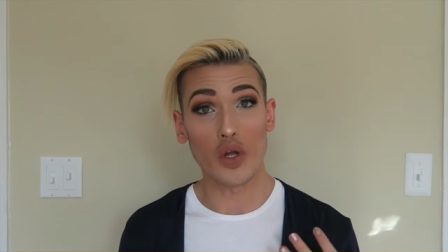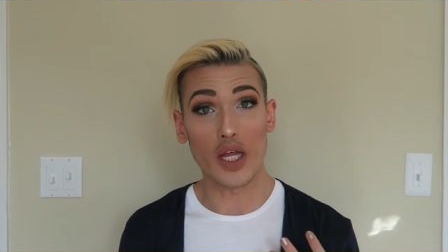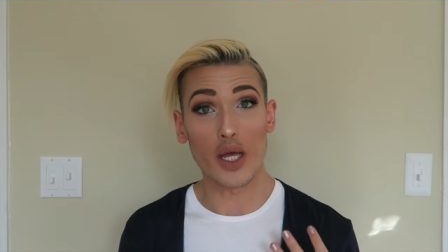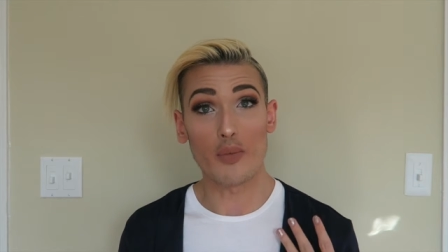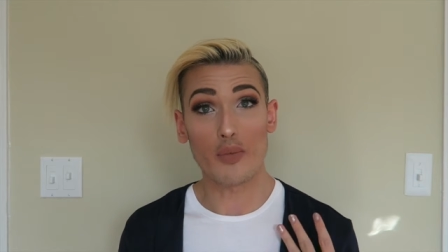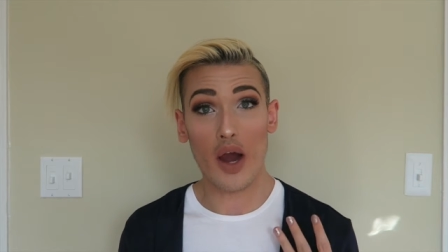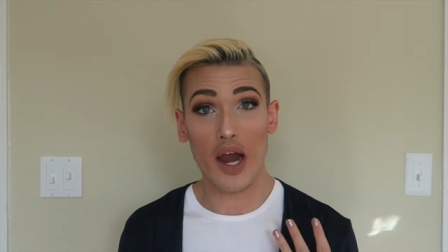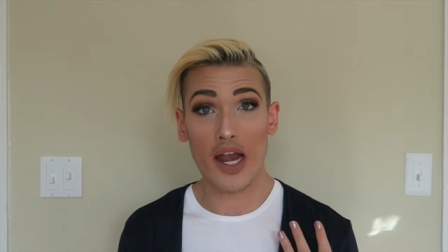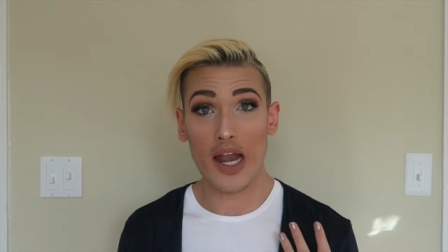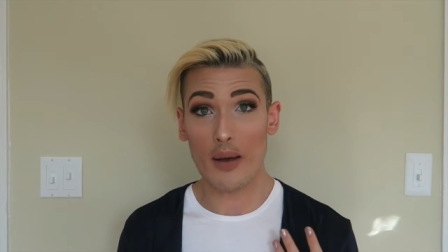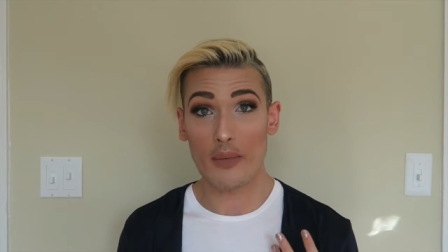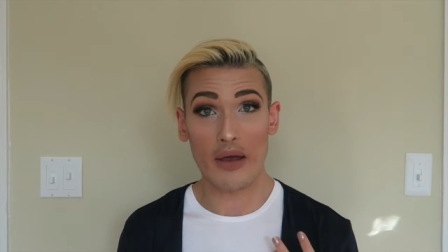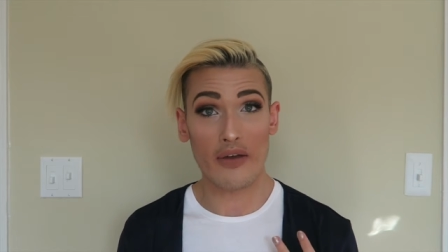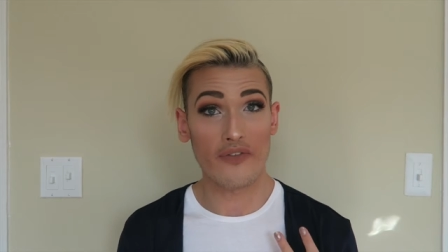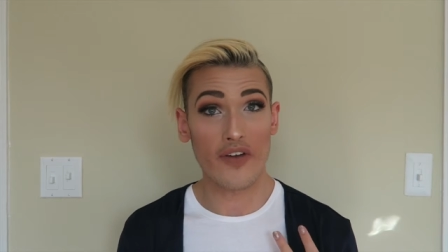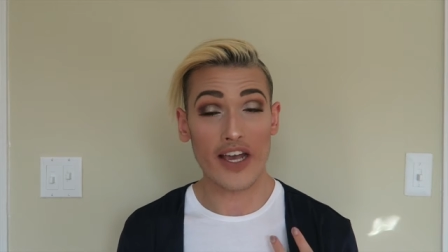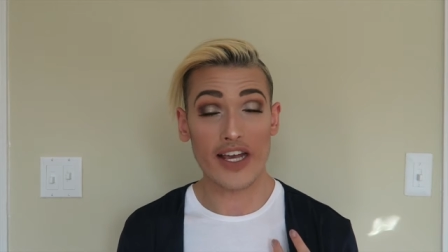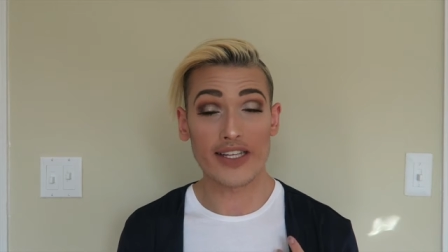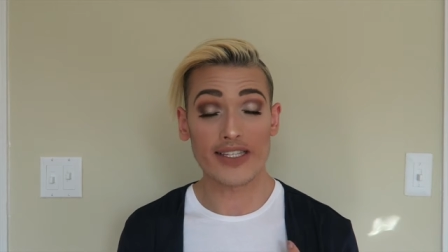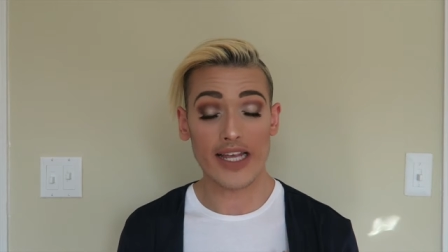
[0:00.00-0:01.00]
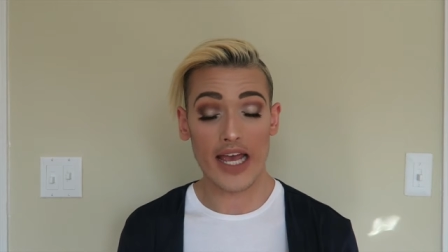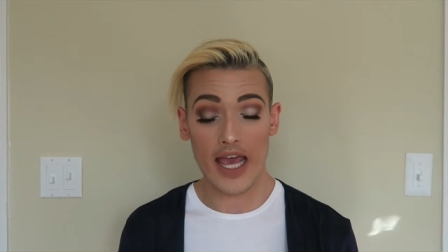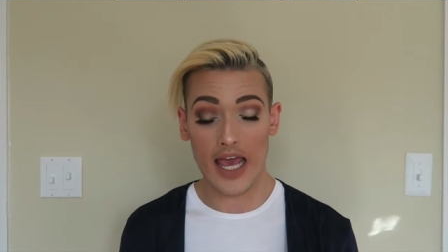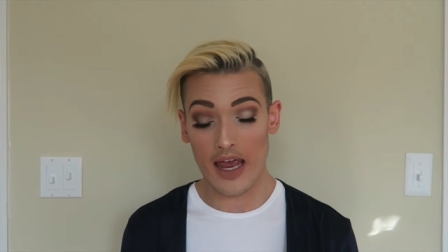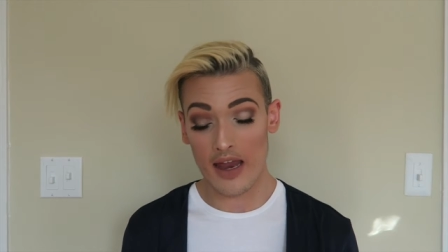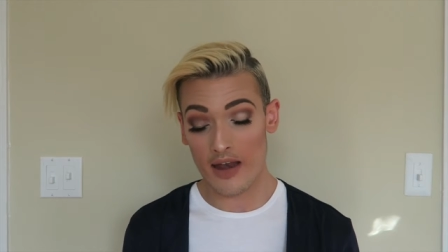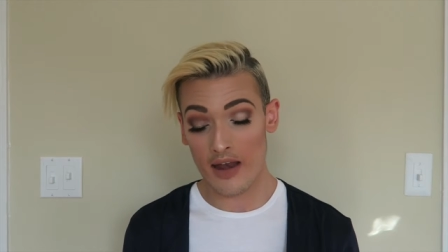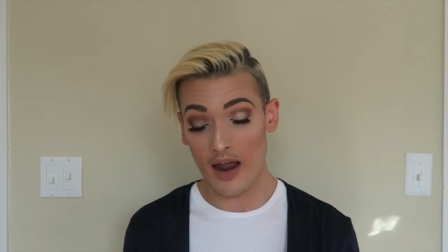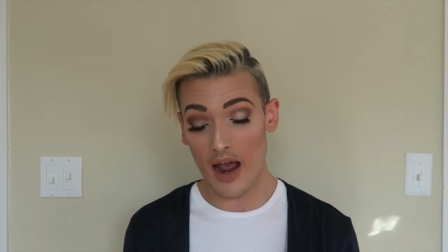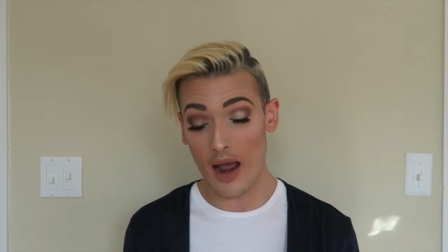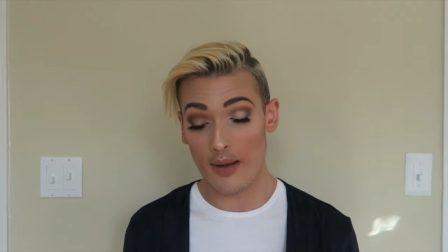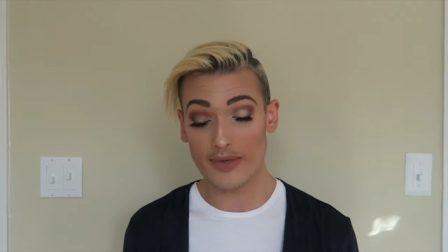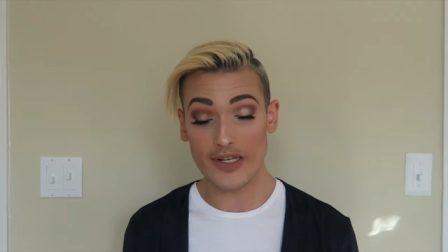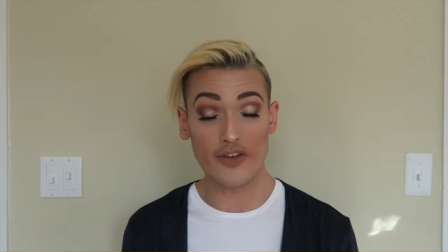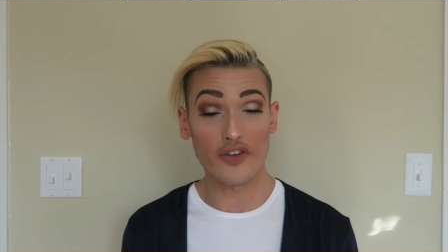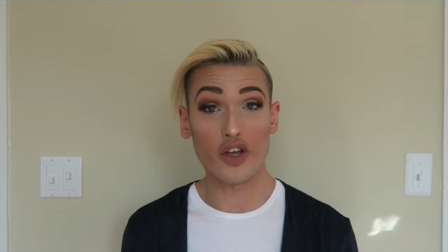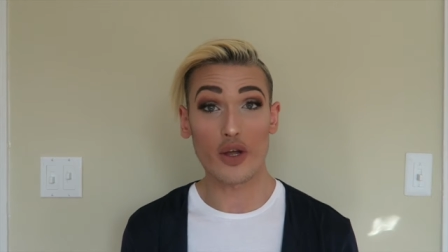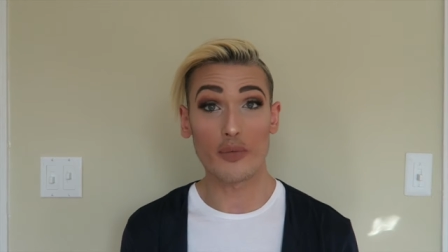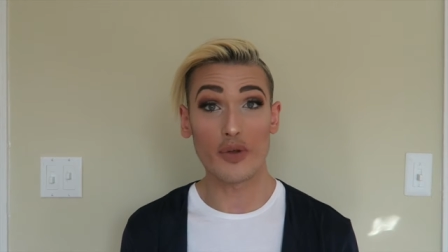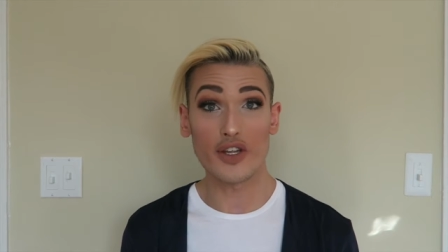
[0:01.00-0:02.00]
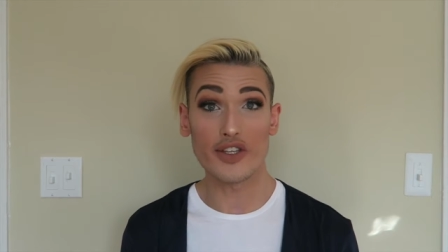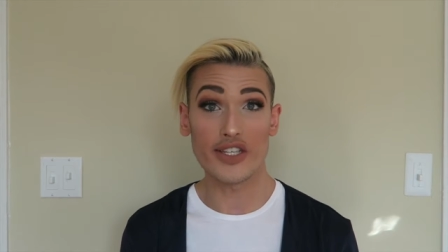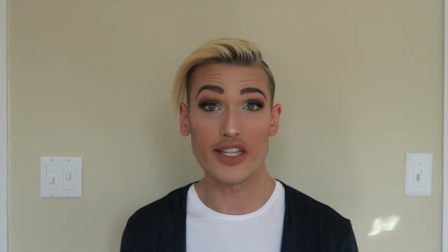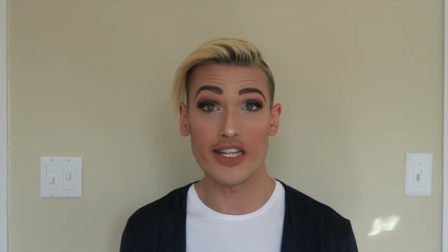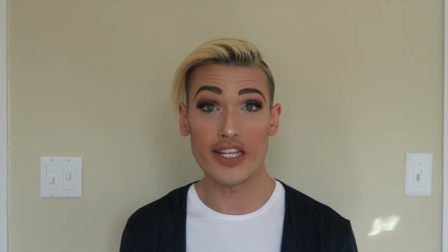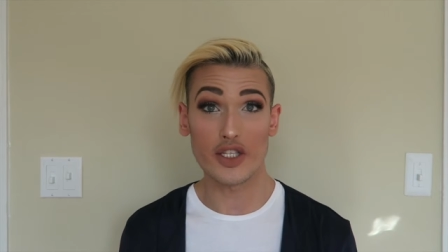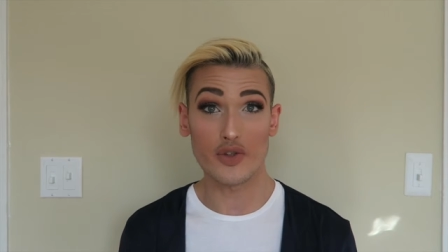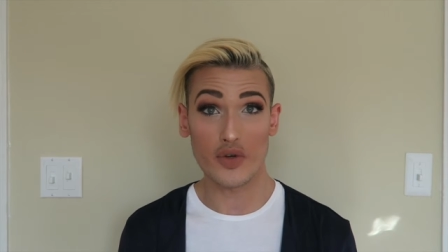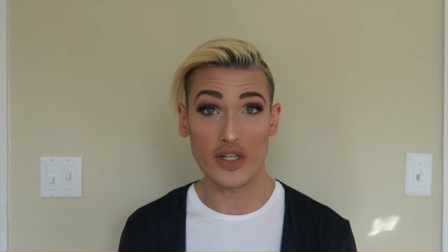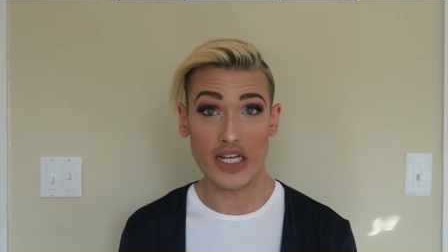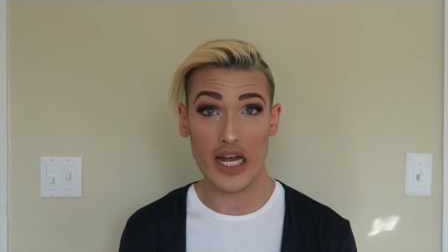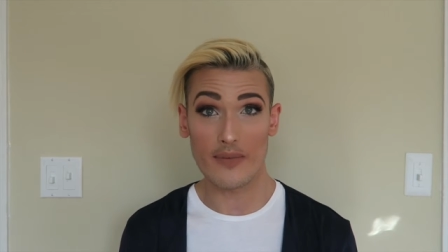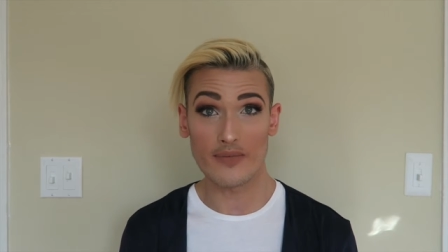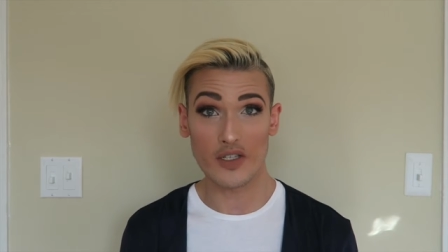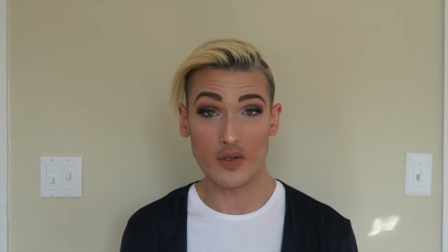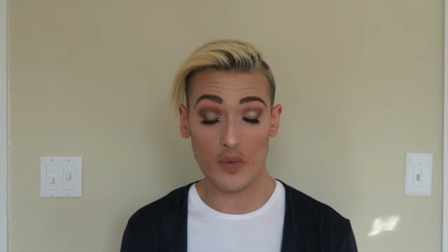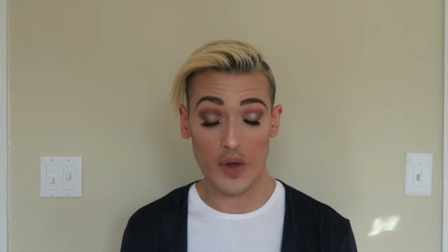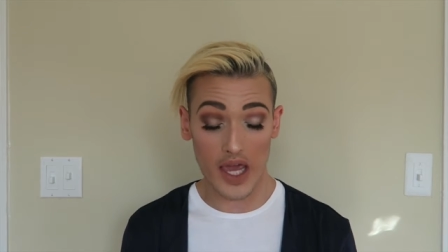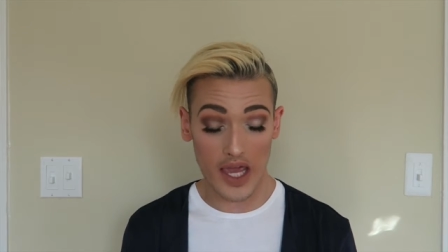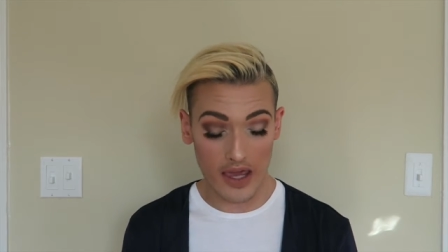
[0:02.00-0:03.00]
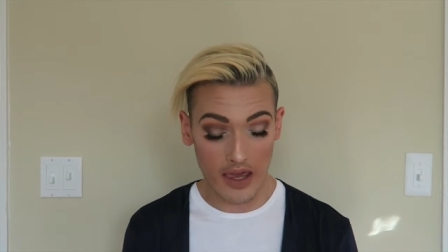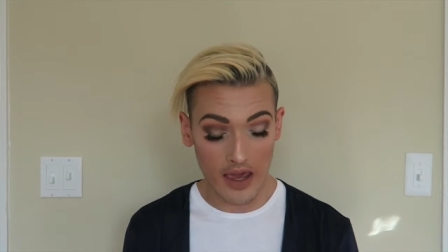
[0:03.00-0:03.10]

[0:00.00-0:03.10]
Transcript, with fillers: really brighten up my face and I'm definitely gonna be using this three times a week.